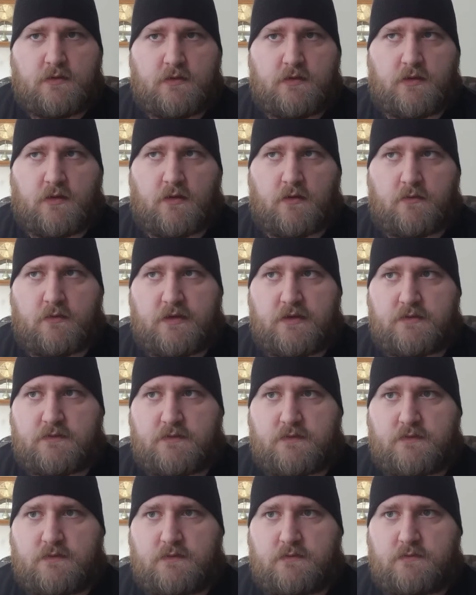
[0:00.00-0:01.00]

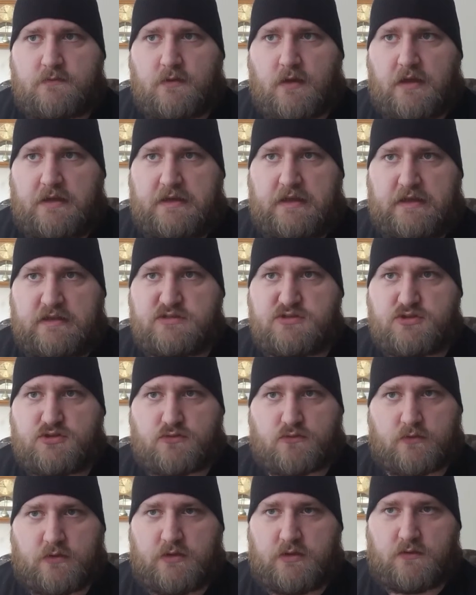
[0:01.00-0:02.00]
It's an
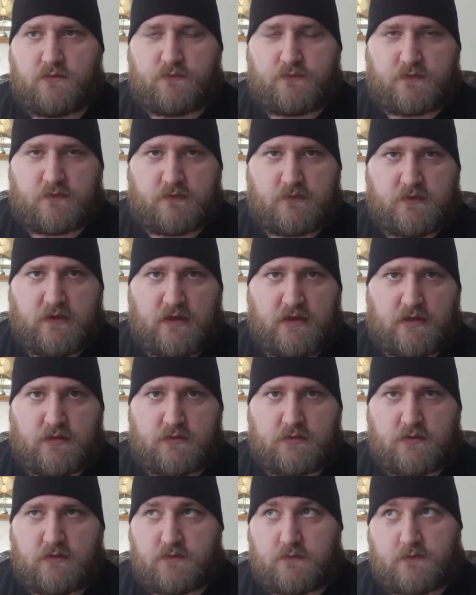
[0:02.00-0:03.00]
injury you've
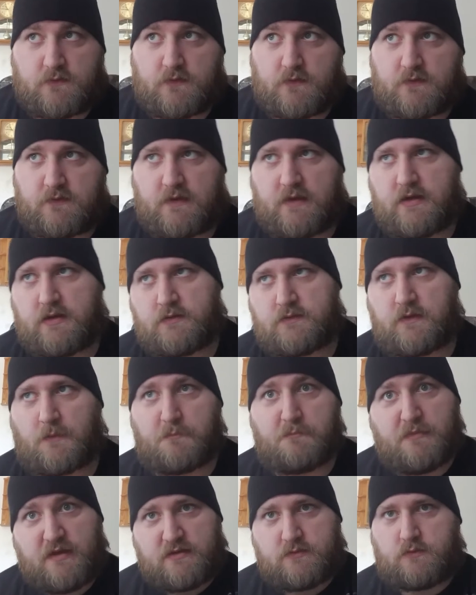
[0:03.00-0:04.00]
sustained. It's just that it's a
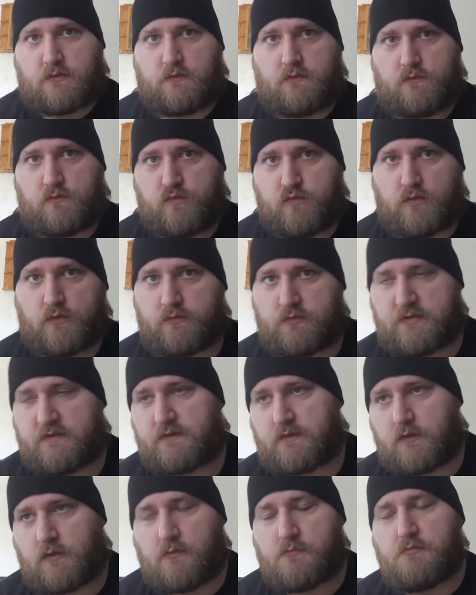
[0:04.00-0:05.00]
mental wound.
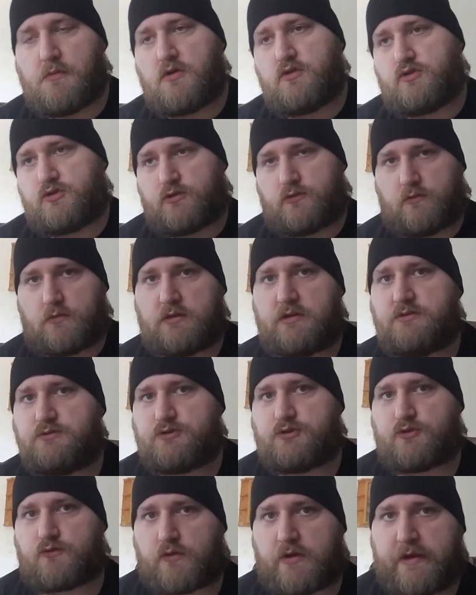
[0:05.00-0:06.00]
It's an emotional
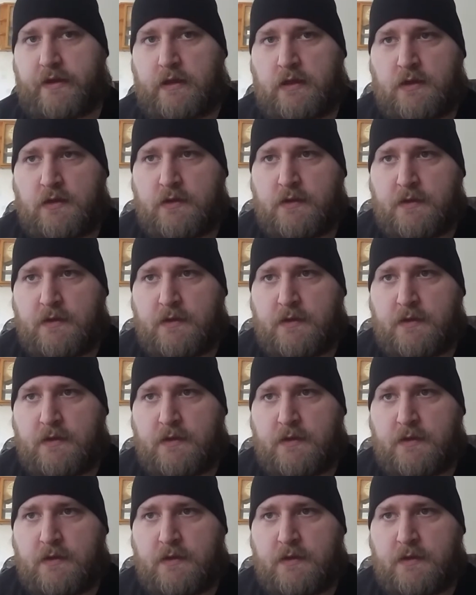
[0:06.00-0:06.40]
injury.